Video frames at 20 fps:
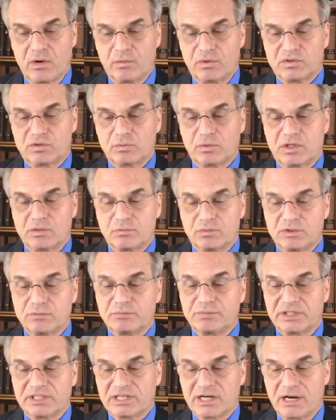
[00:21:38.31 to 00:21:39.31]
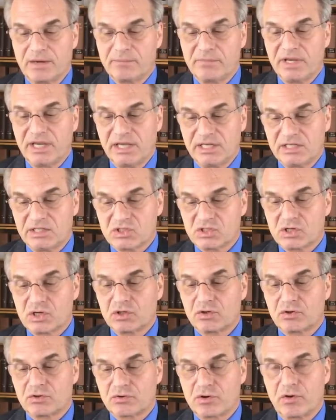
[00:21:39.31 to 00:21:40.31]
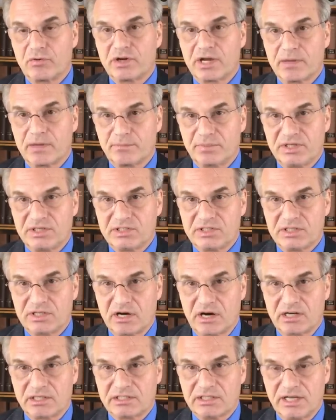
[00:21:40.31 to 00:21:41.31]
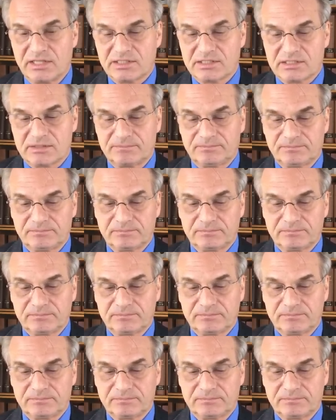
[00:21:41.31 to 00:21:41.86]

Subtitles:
with what would become his corona PCR test.